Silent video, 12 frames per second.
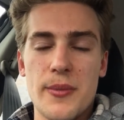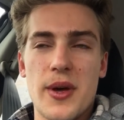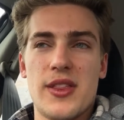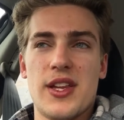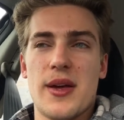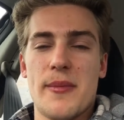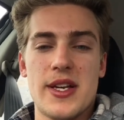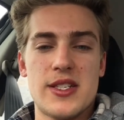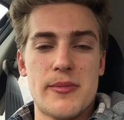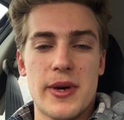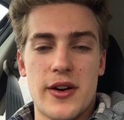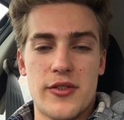I think it makes
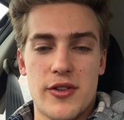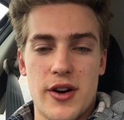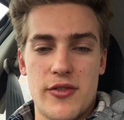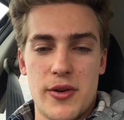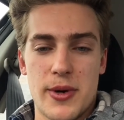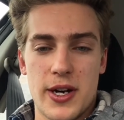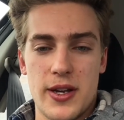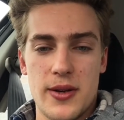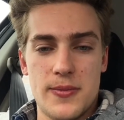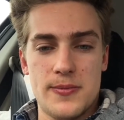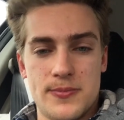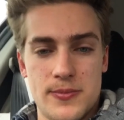it better for everybody.
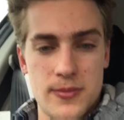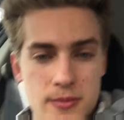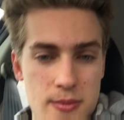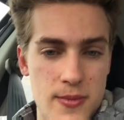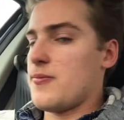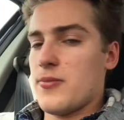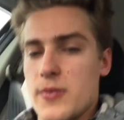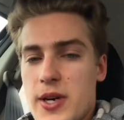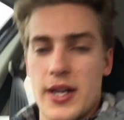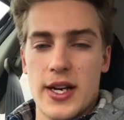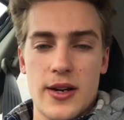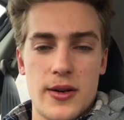
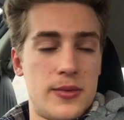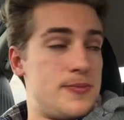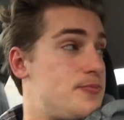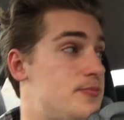Right now,